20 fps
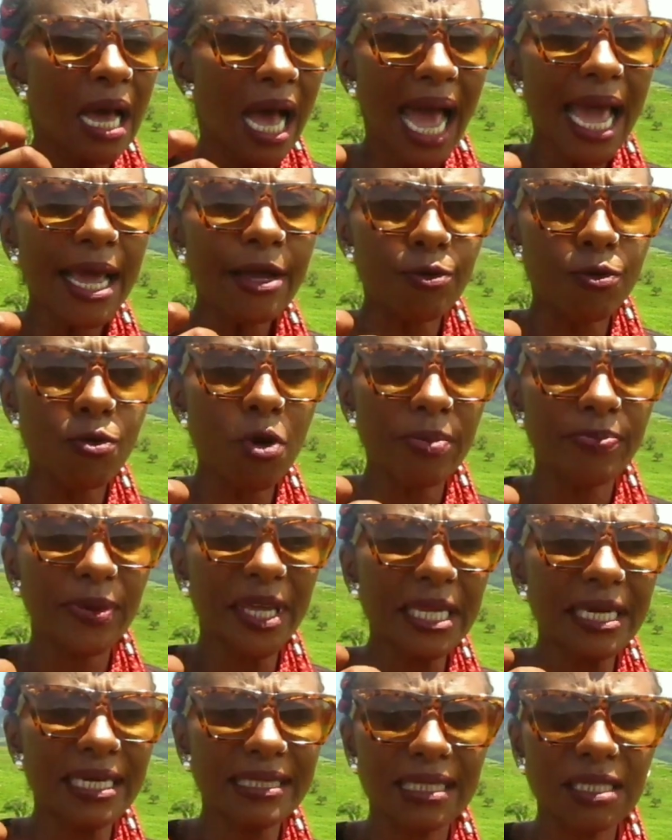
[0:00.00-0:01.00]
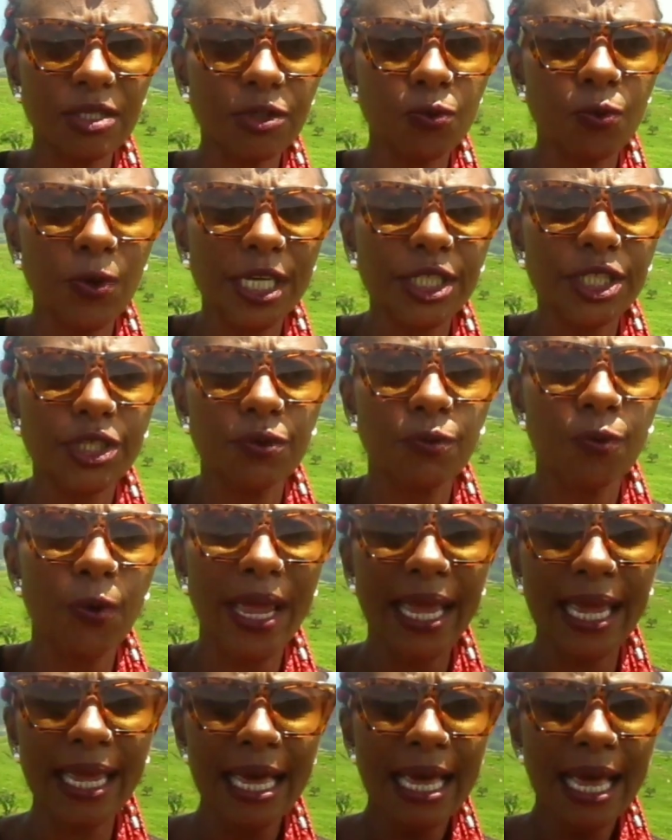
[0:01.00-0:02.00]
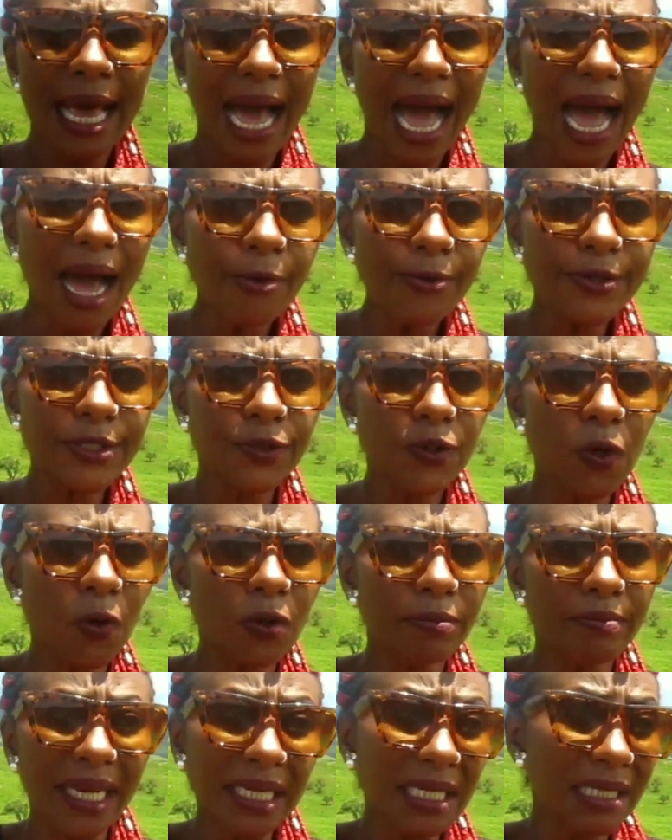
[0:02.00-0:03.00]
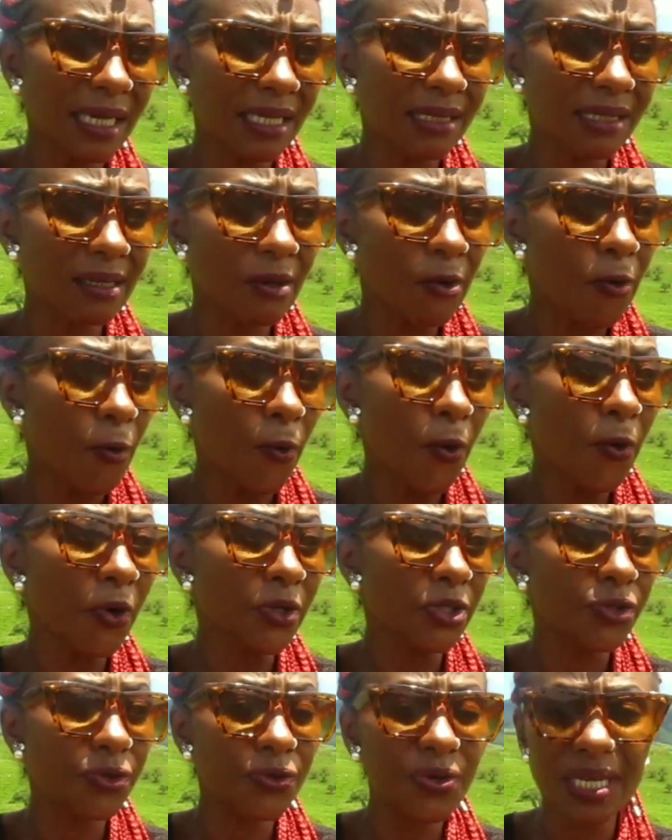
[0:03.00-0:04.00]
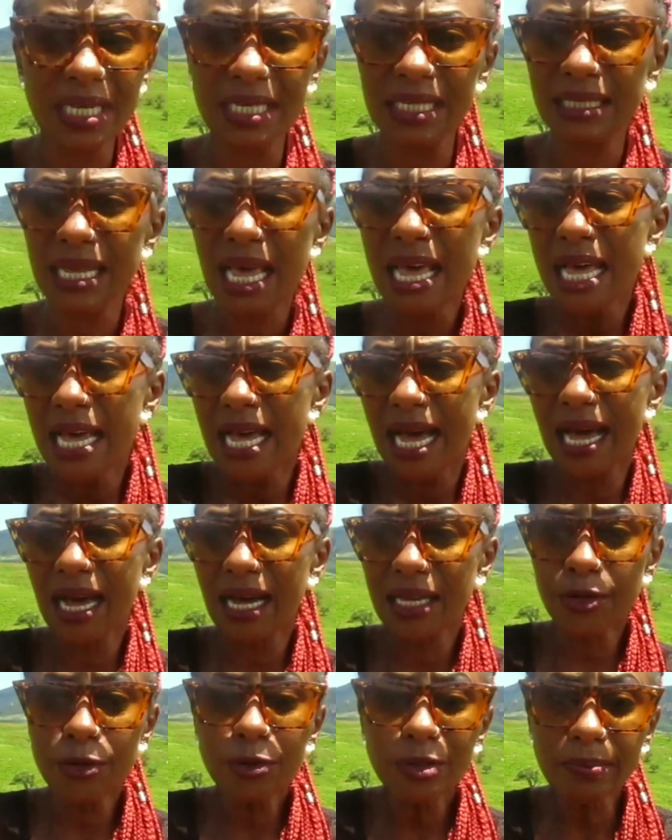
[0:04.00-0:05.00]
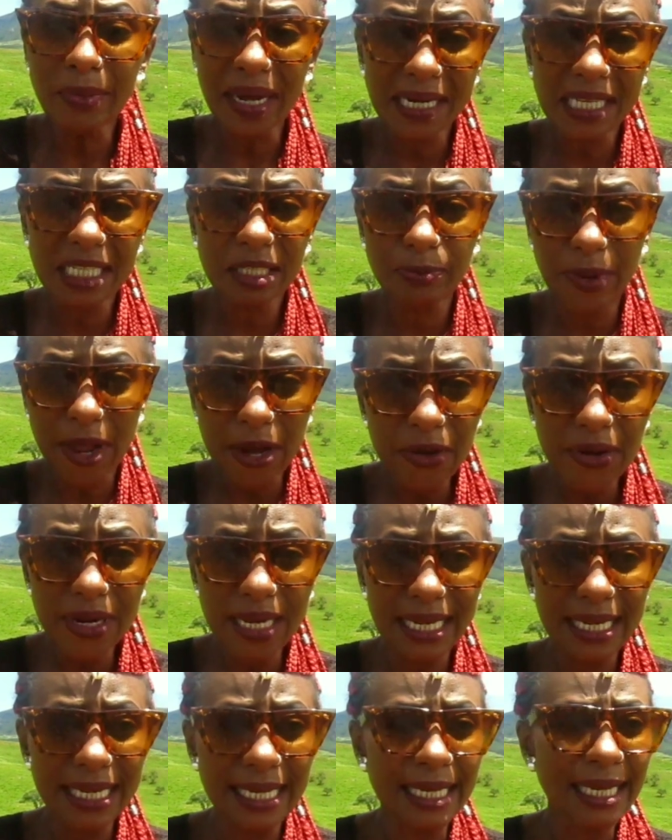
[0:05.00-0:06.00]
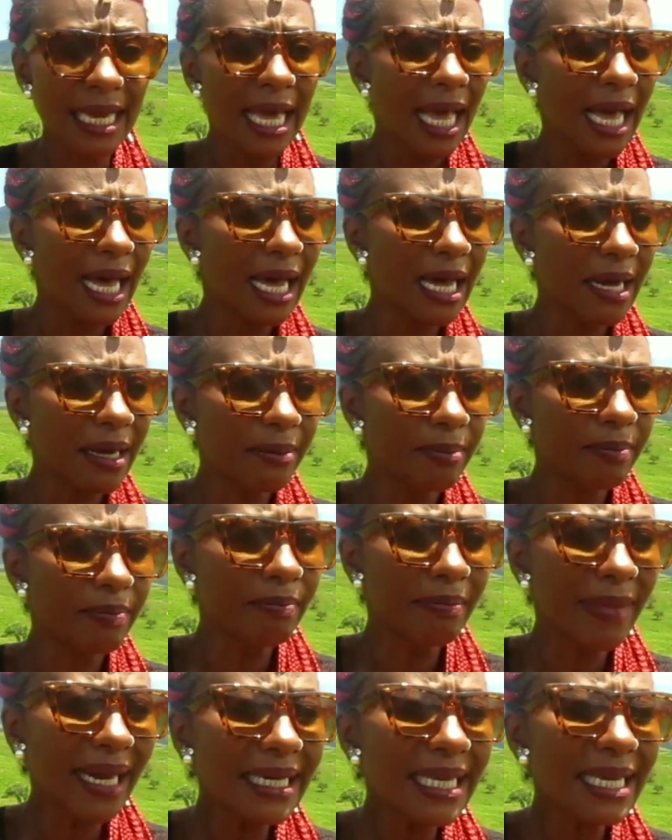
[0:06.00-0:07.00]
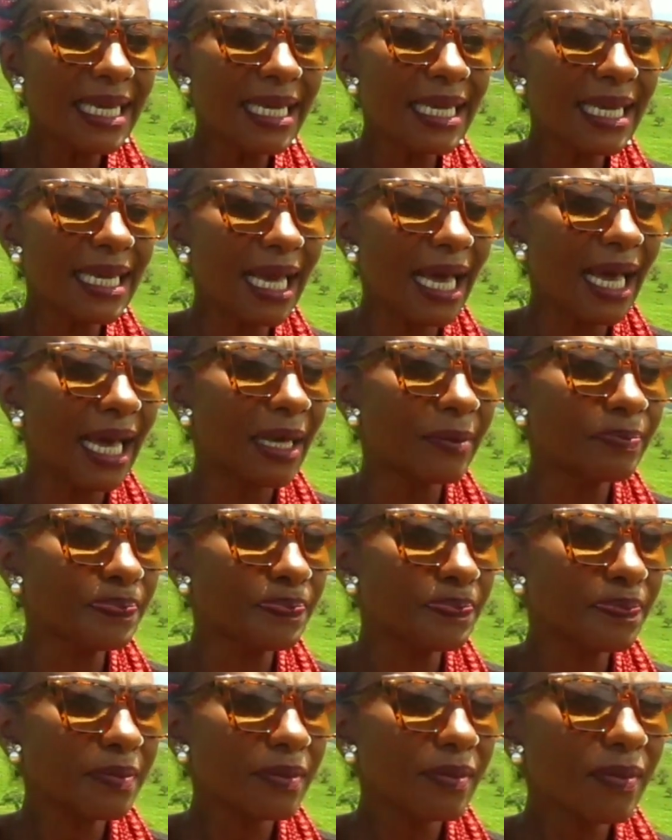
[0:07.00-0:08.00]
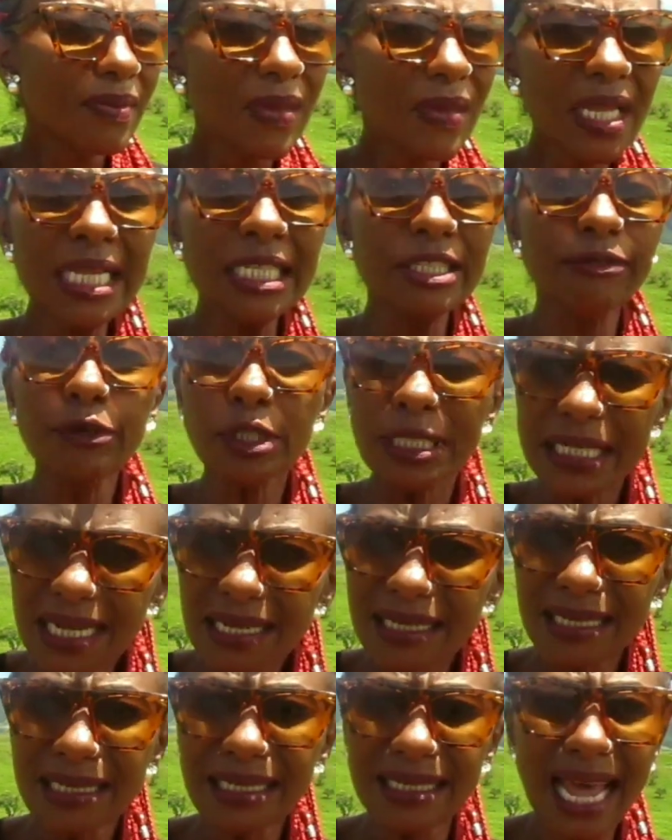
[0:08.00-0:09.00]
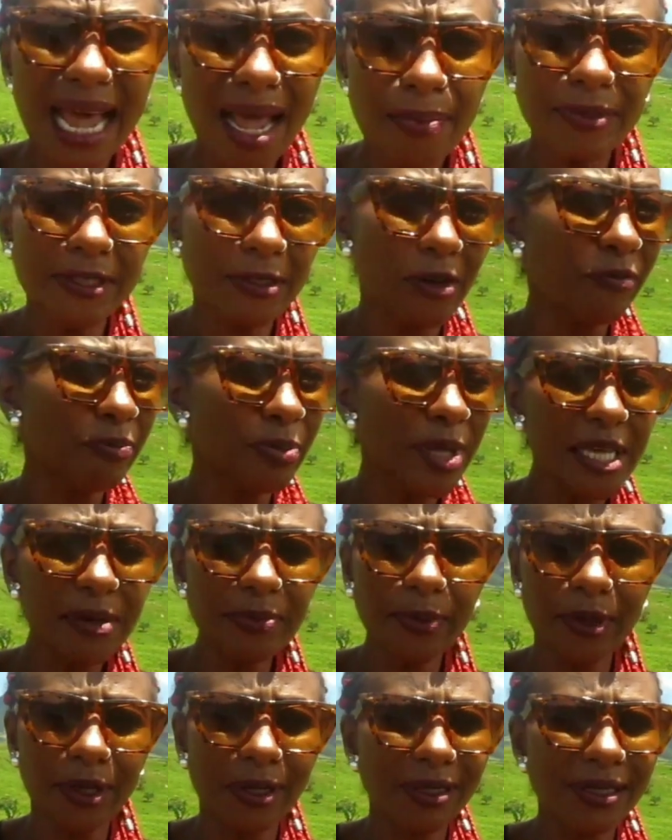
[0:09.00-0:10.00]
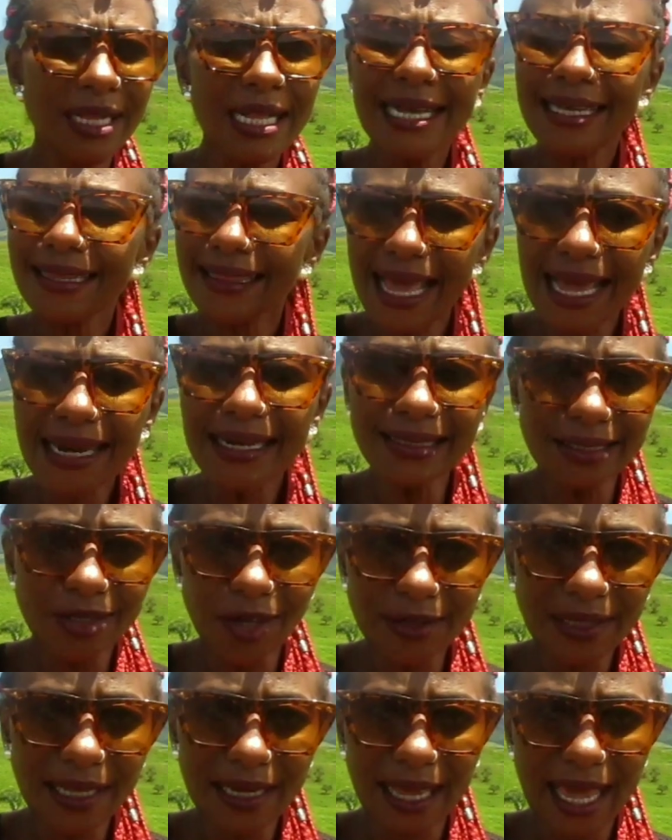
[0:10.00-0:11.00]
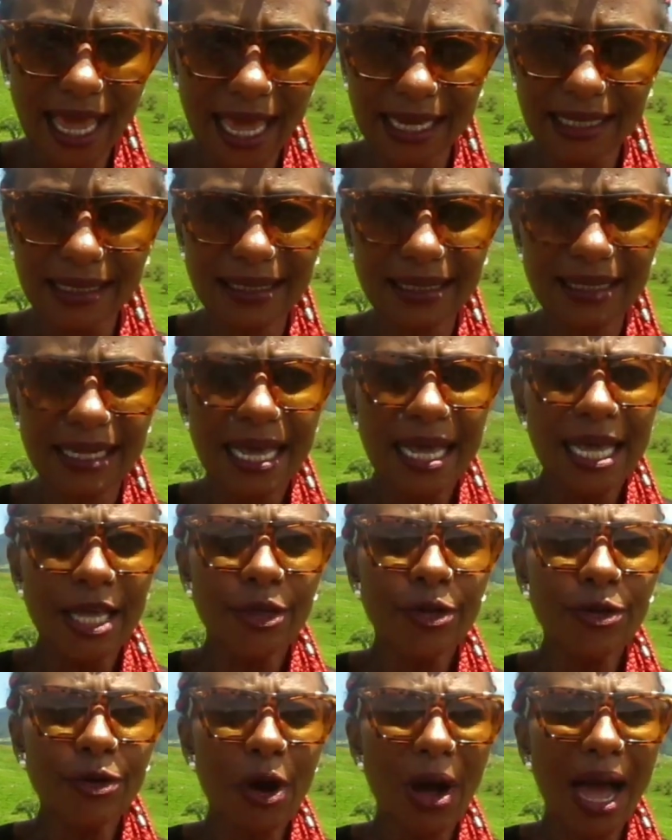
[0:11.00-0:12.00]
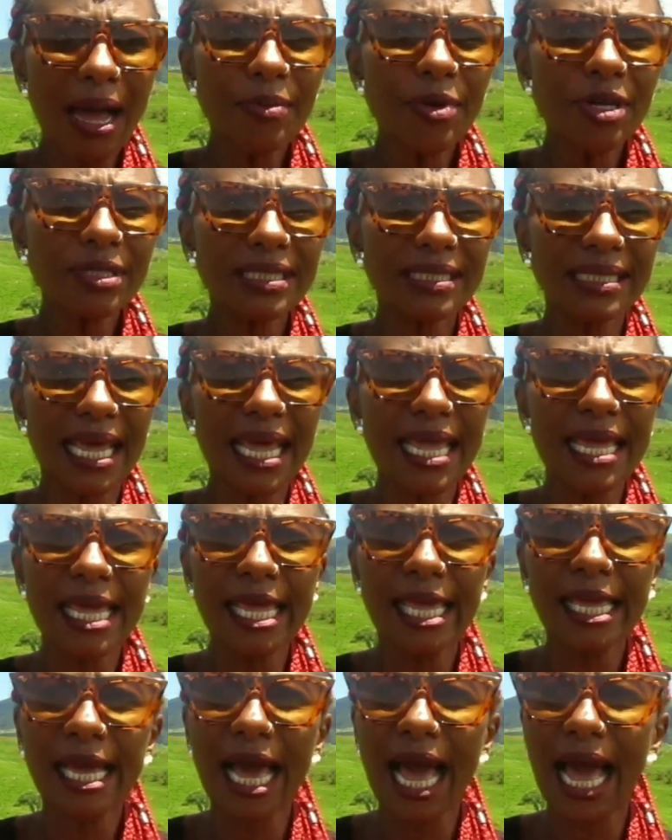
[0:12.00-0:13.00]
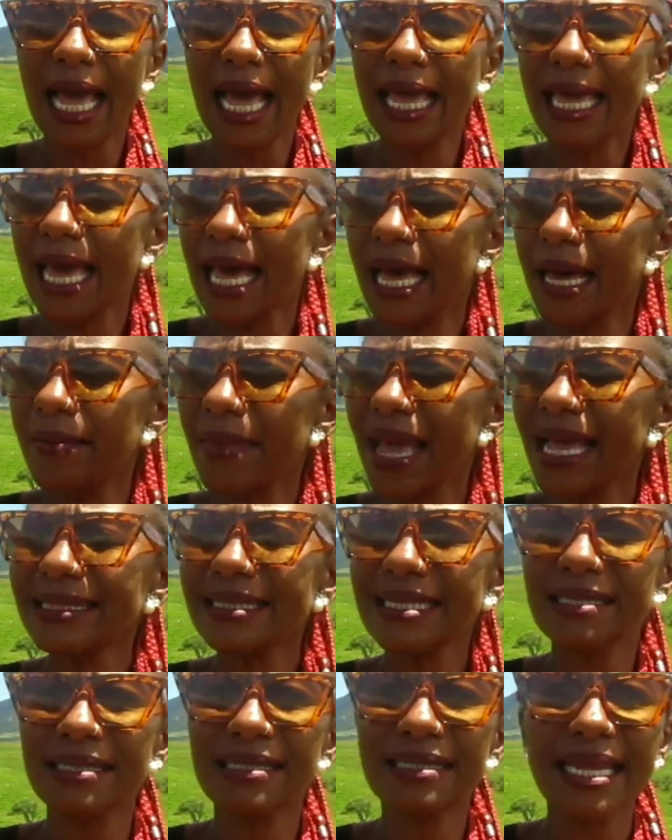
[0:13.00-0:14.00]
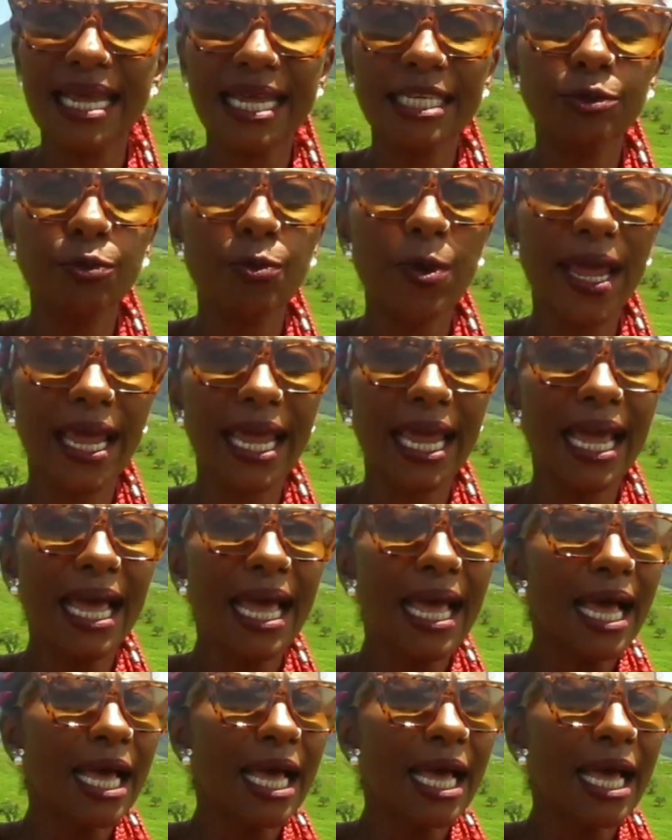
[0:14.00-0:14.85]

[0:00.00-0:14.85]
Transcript: I grew up in a situation where I was told money doesn't grow on trees. Use money sparingly. Money is for certain types of people. That is not the case. I'm not saying I am at a stage where,